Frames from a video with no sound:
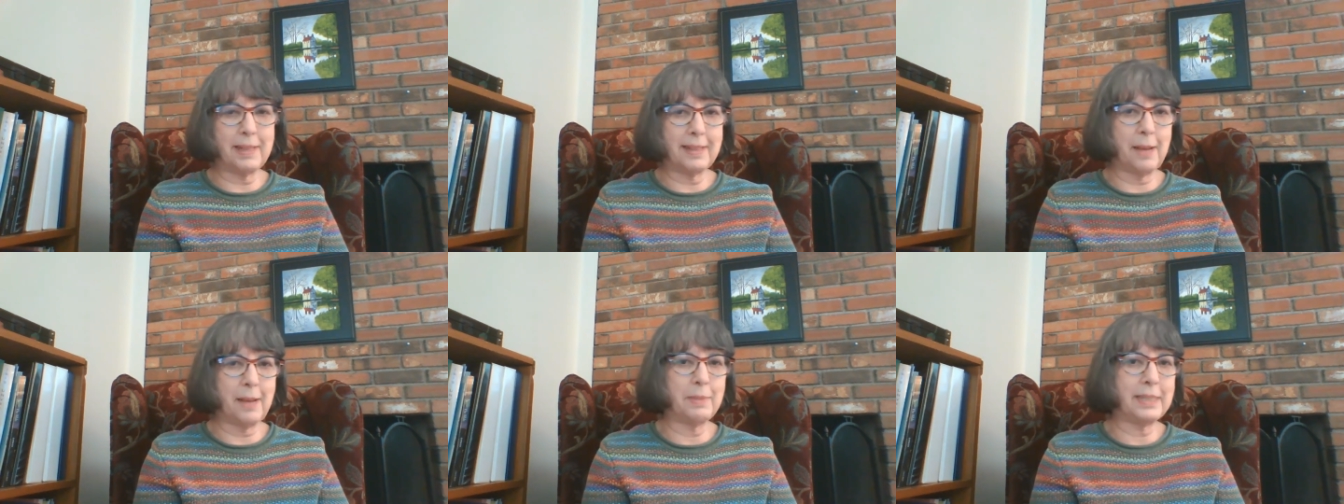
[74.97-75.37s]

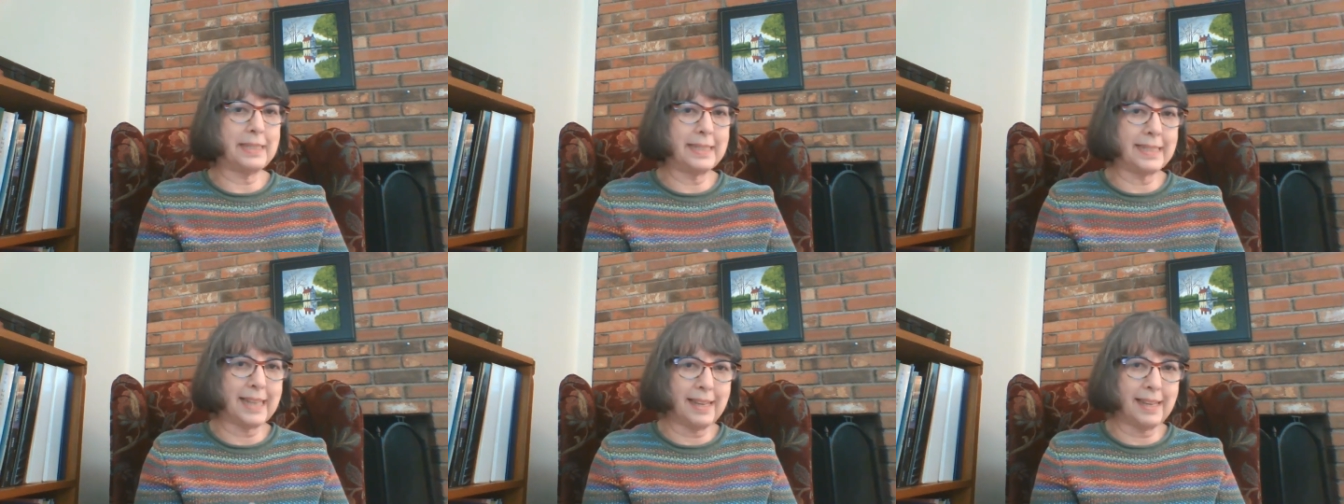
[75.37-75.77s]
they would
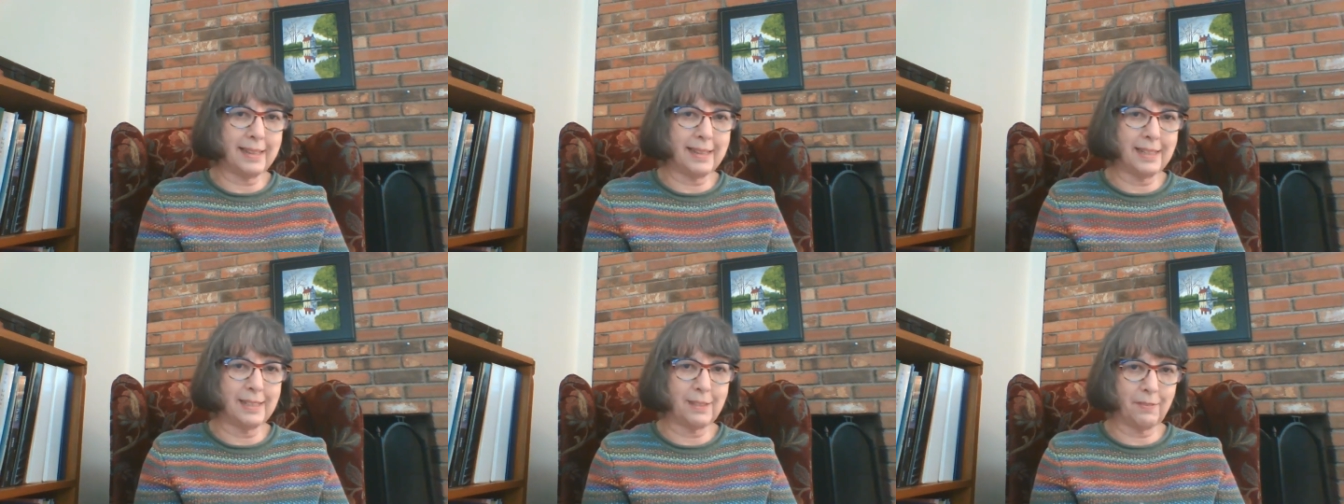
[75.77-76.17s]
sing
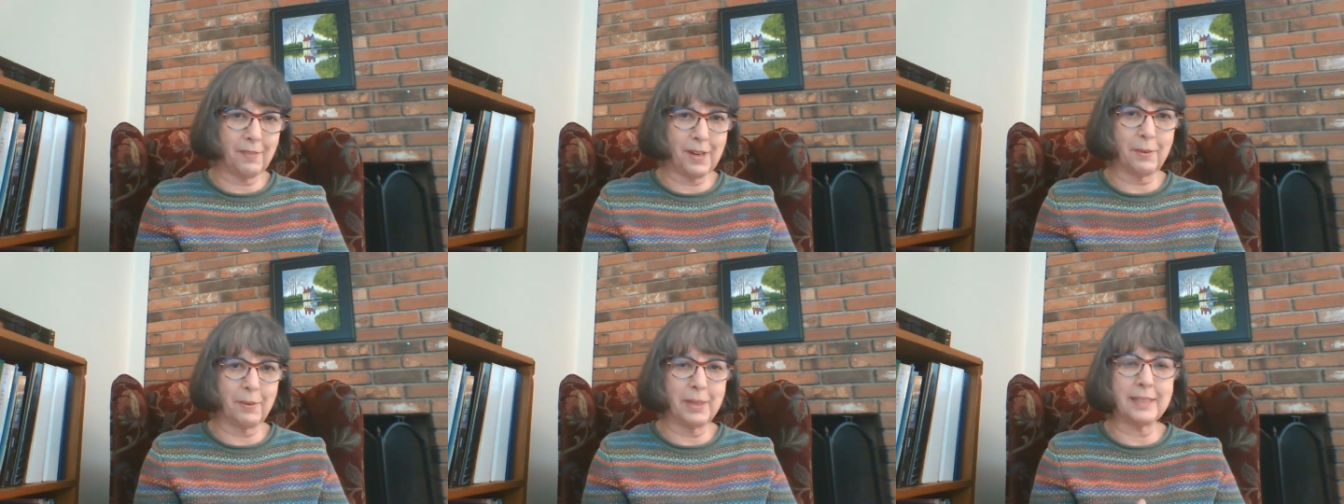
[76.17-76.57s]
these
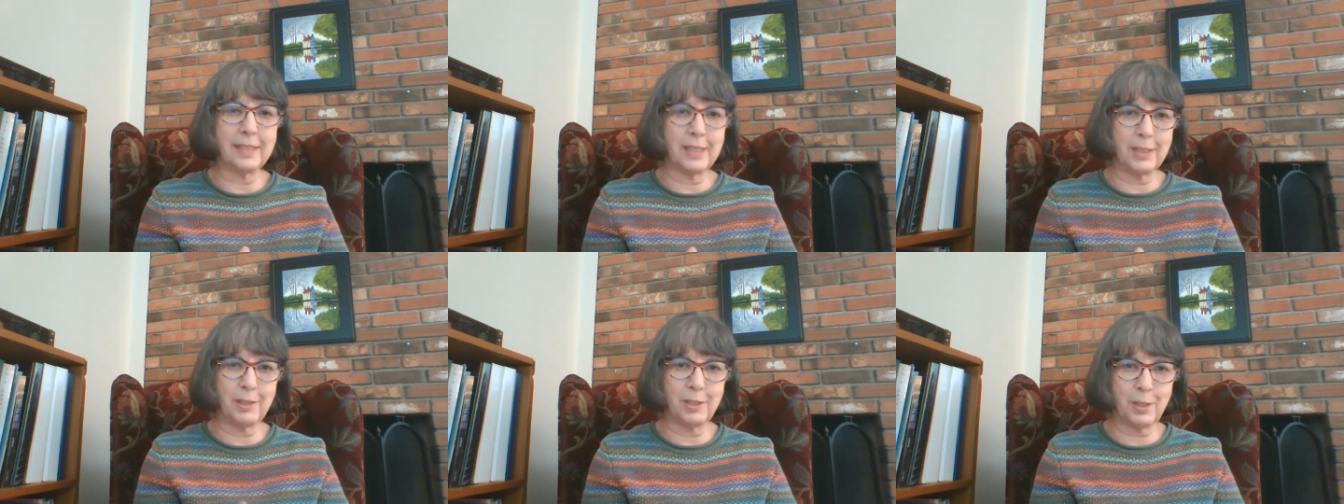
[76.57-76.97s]

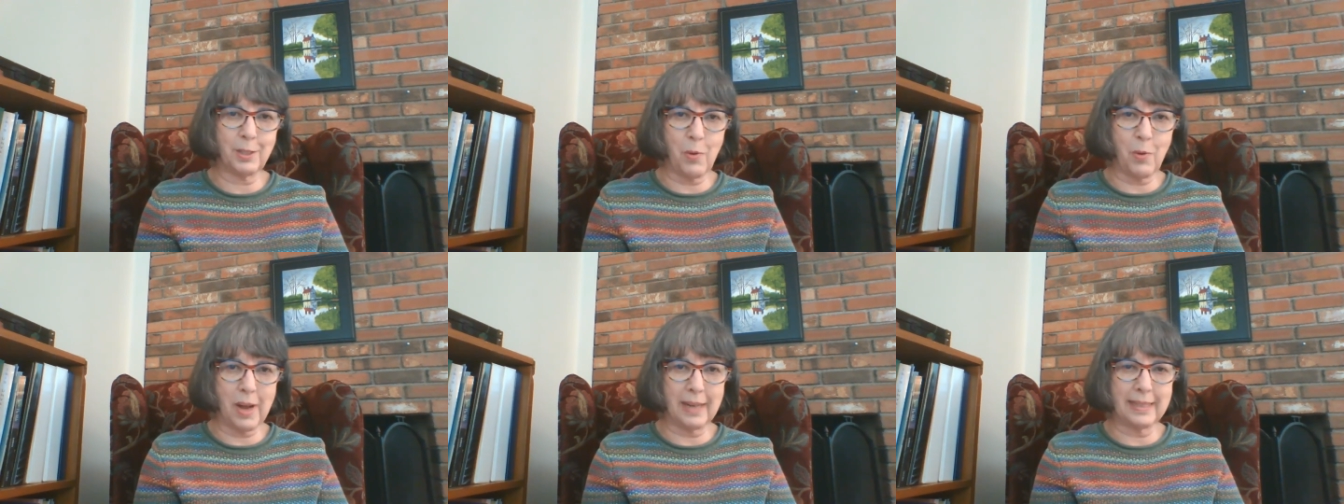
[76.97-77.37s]
various
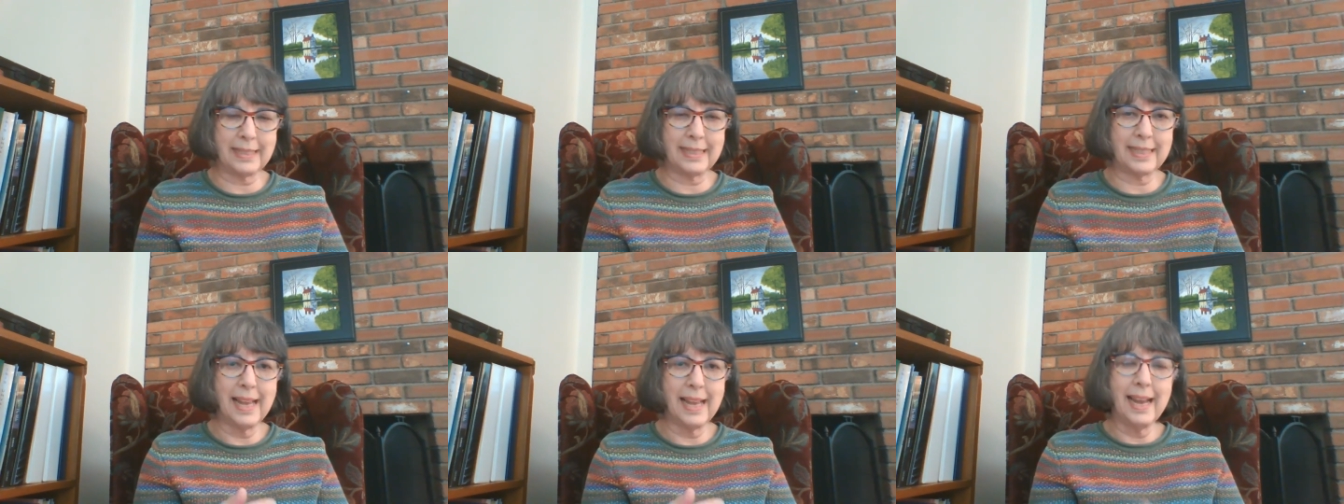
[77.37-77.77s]
songs